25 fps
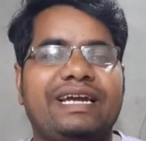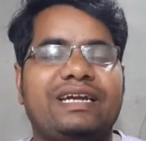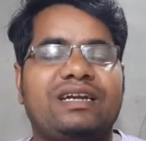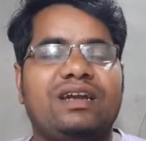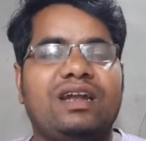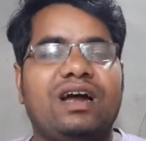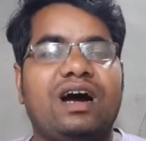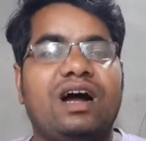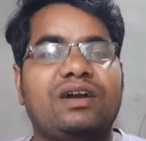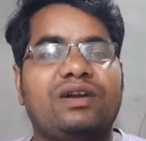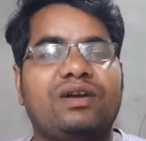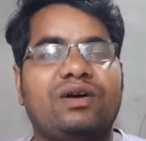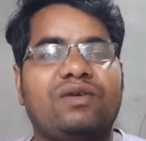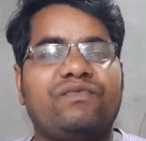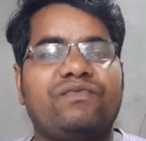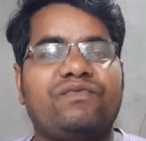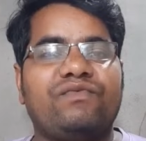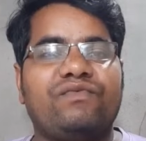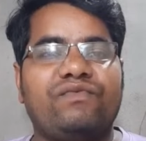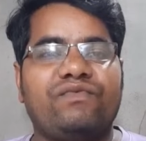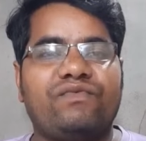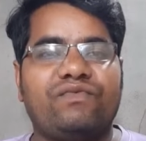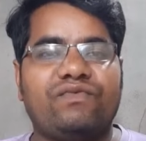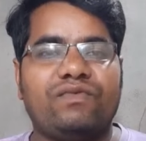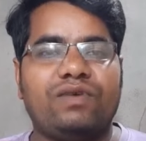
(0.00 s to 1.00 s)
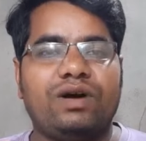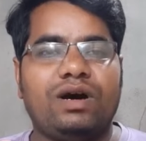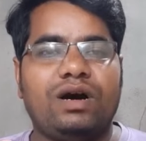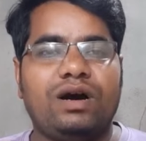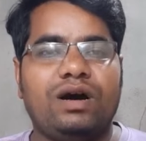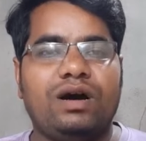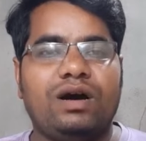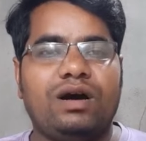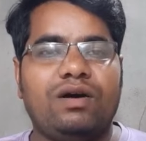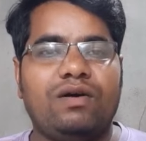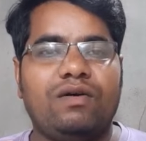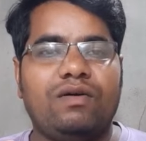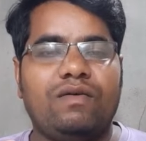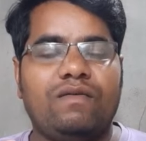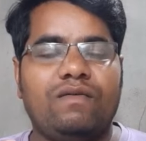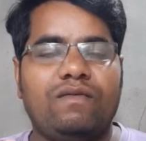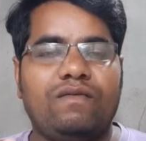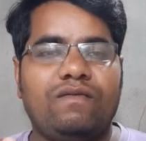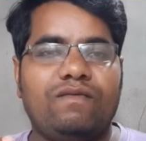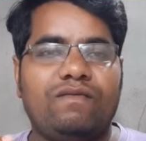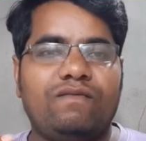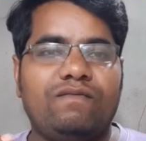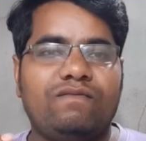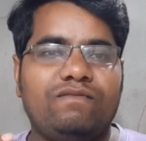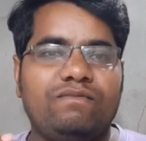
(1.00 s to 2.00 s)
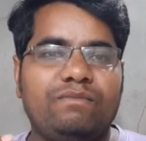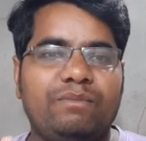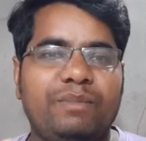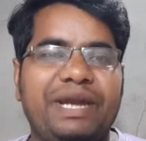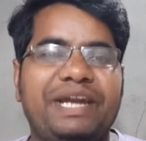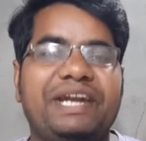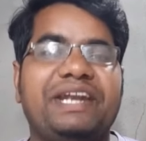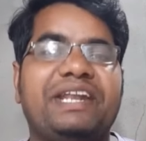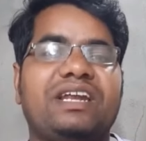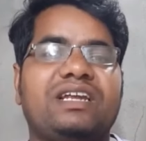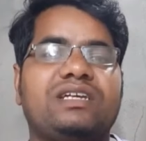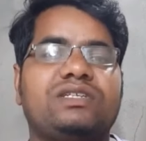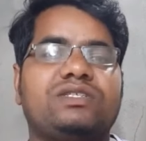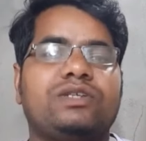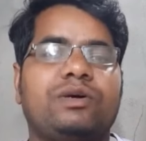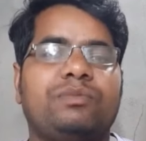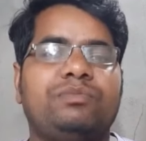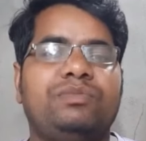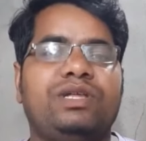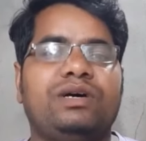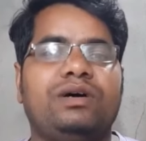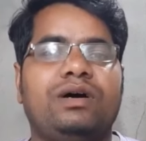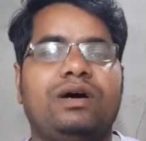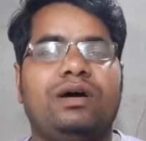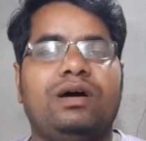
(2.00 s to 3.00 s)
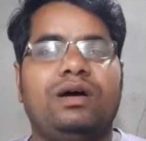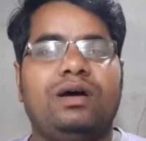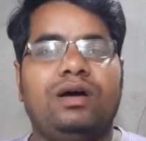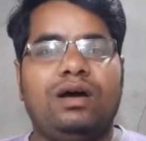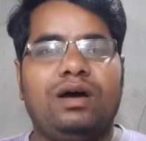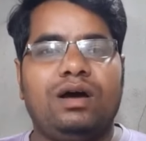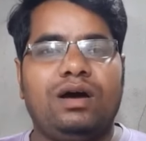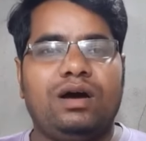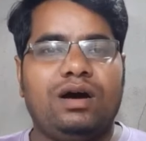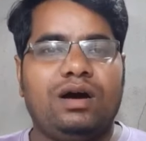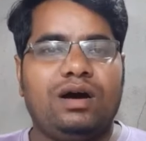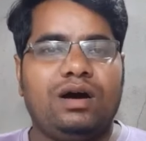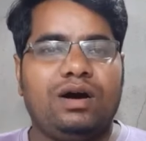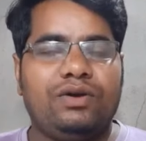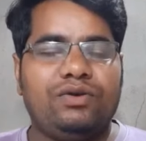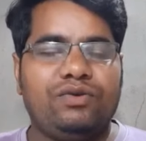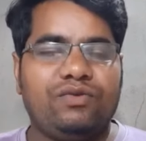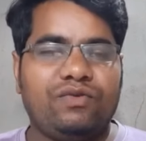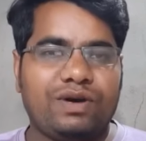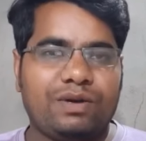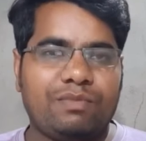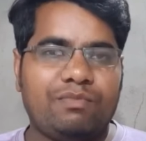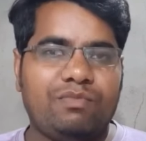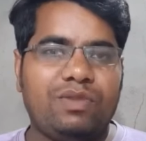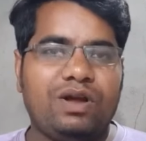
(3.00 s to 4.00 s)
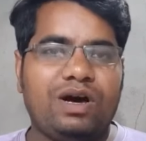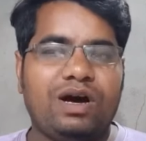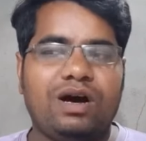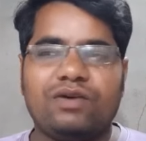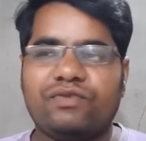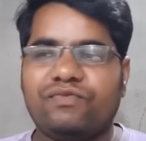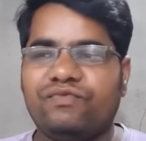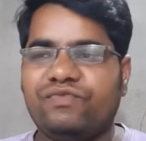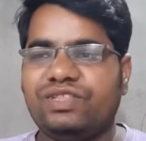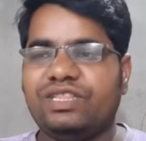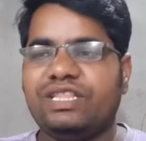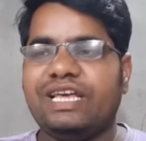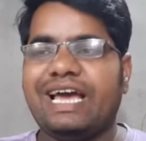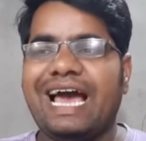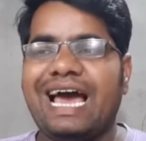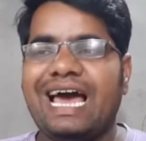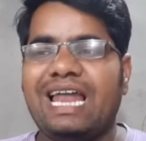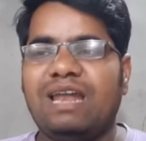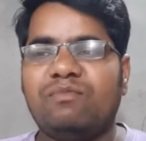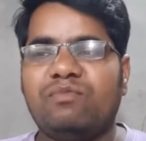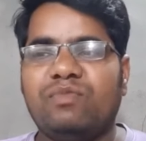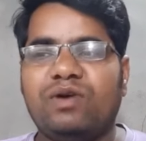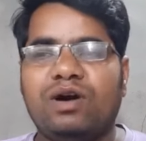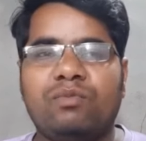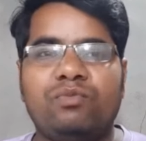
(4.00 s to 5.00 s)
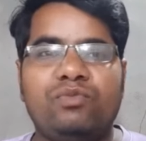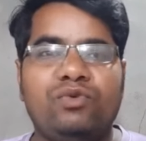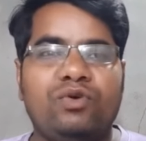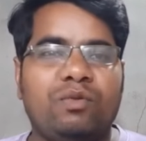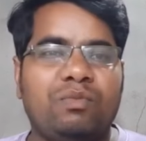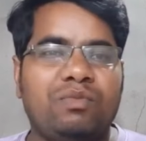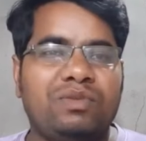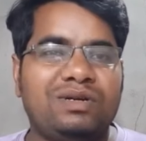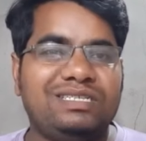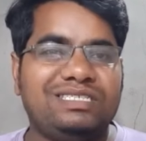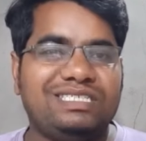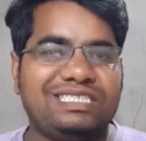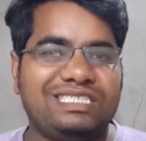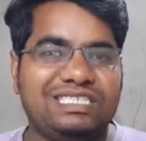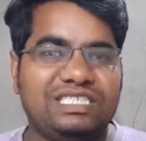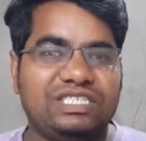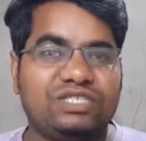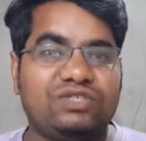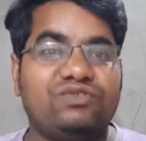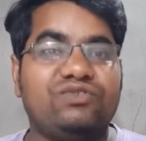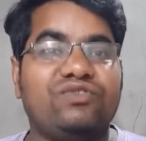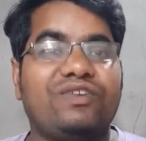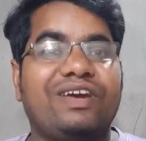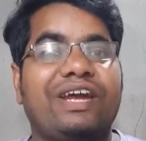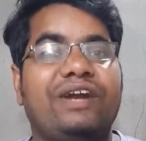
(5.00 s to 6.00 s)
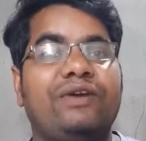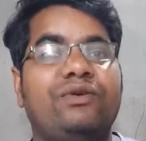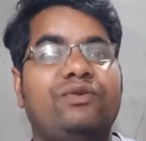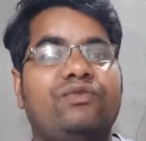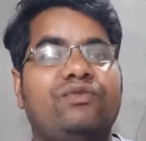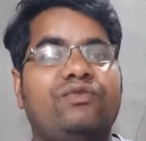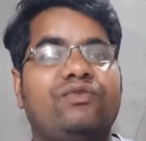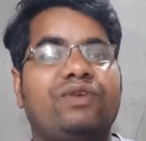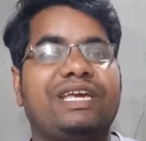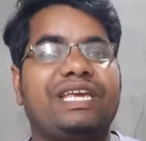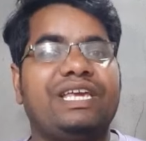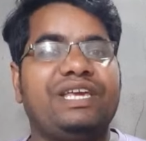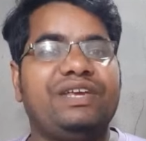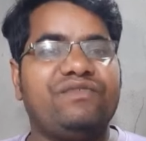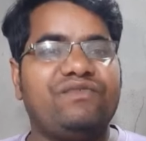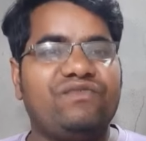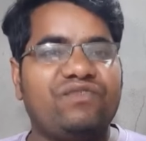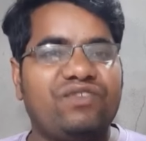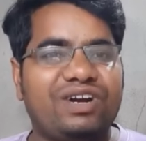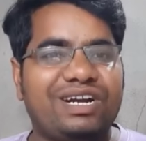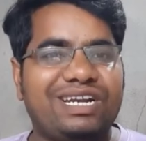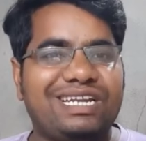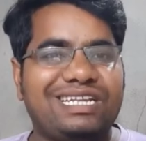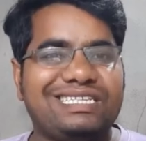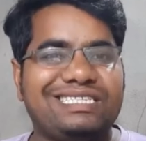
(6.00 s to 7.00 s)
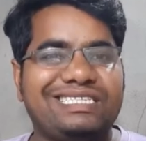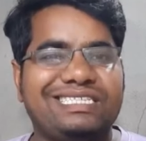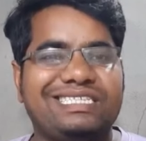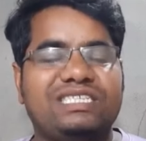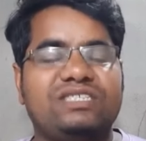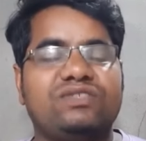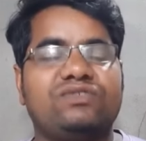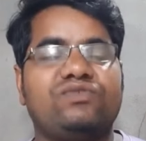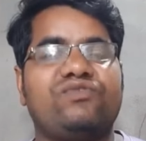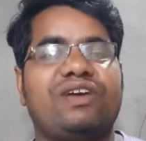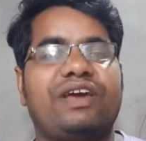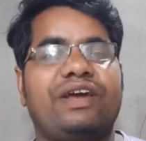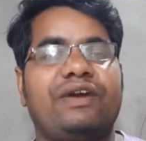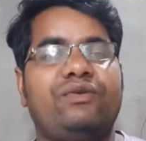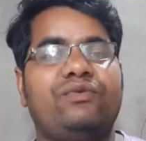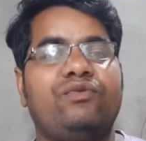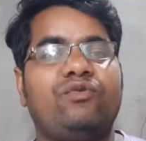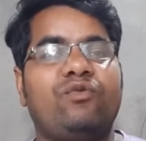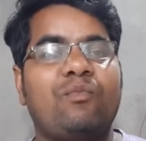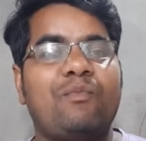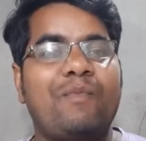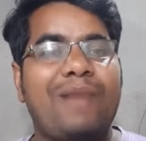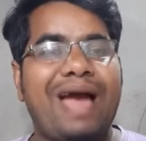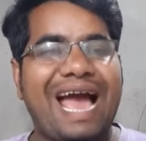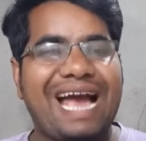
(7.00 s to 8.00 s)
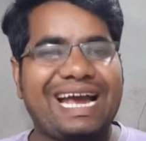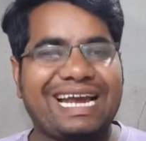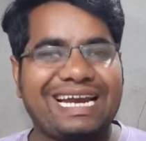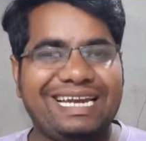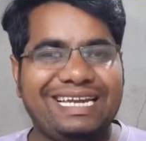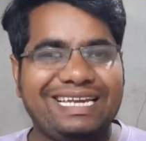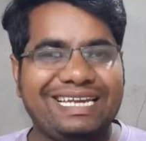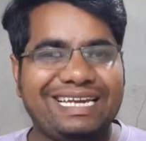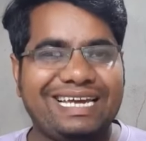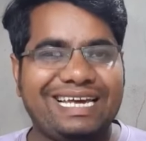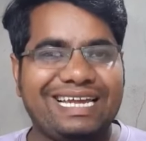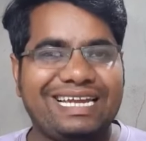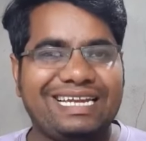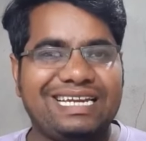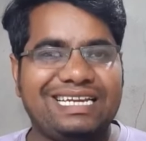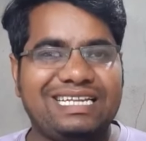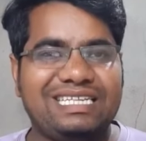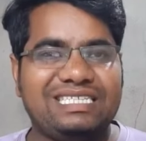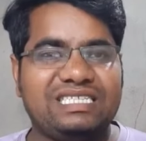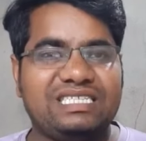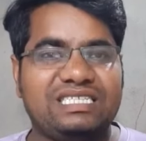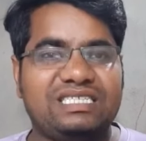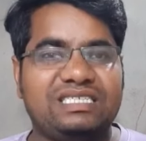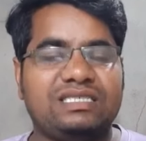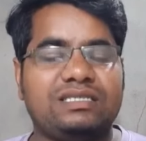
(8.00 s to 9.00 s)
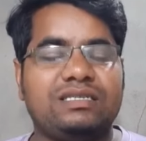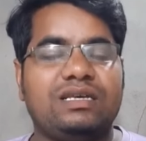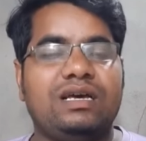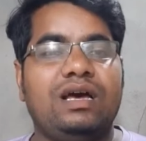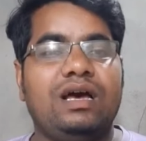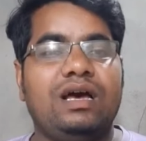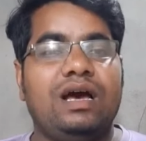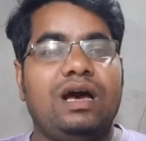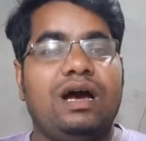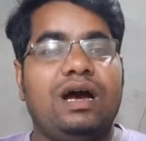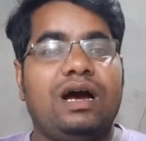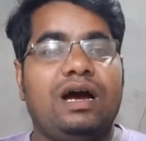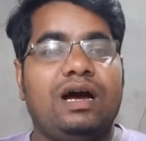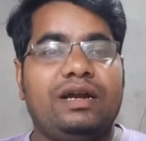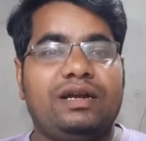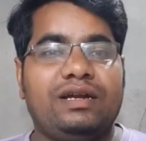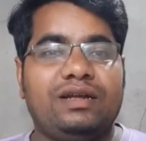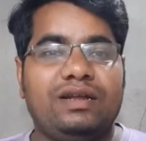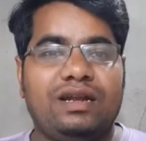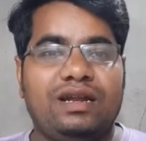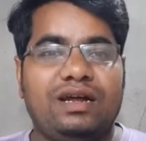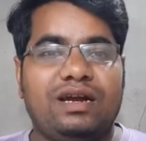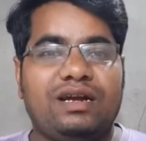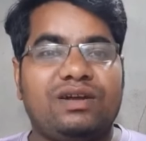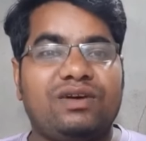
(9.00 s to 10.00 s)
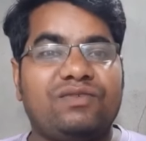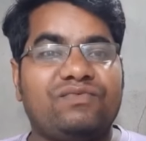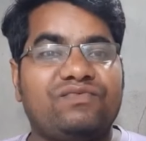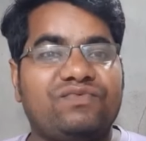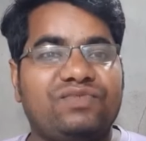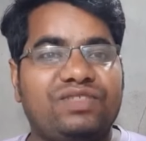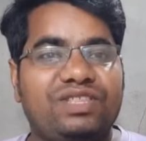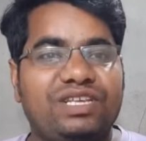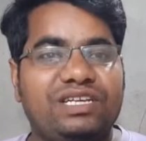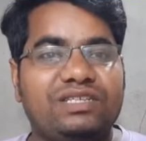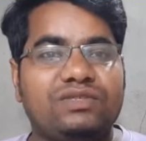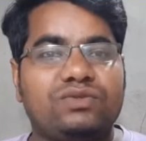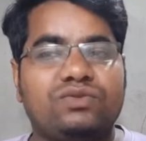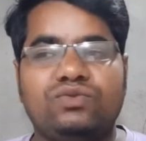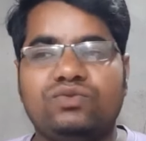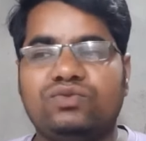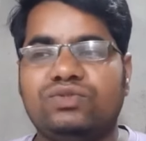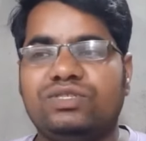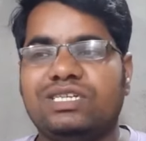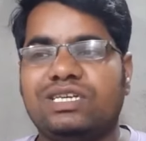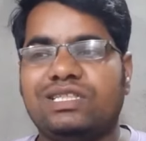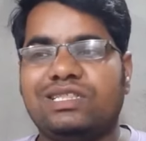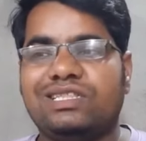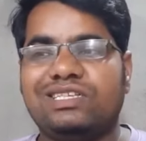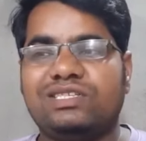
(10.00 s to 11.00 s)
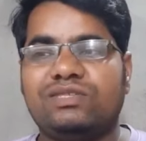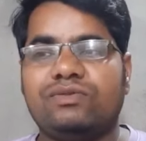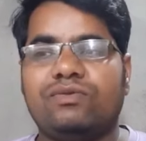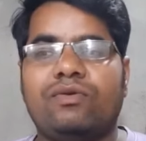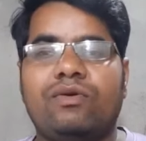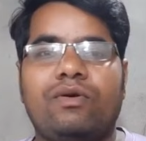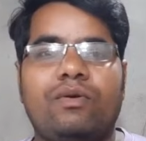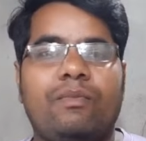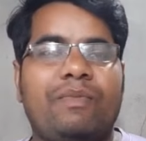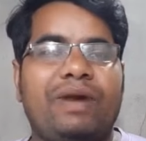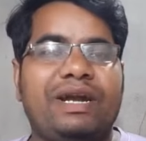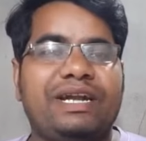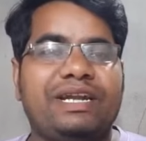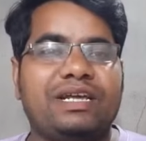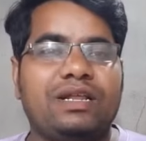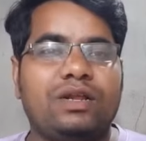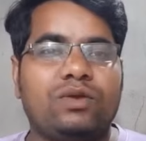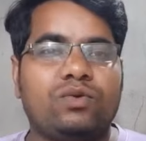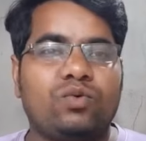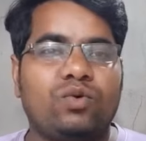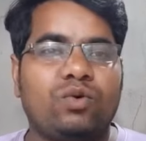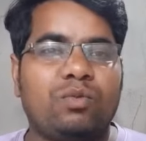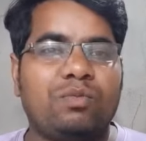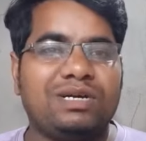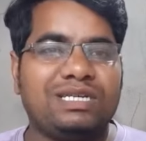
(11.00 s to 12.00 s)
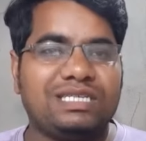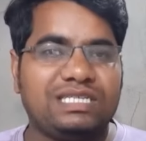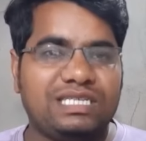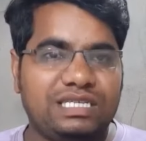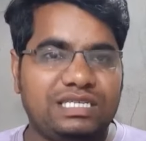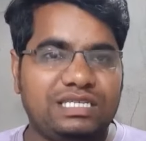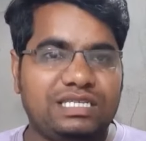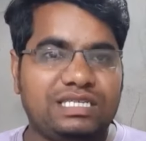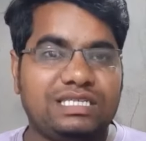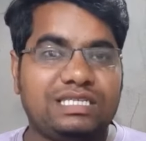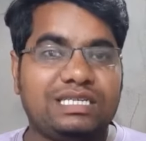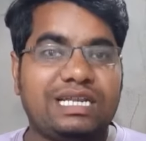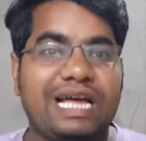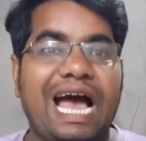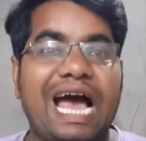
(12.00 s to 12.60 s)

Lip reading: lot of metrics of the your blog with the help of Ubersuggest. You can do keyword research, you can do backlink analysis, and a lot of things using this particular Ubersuggest.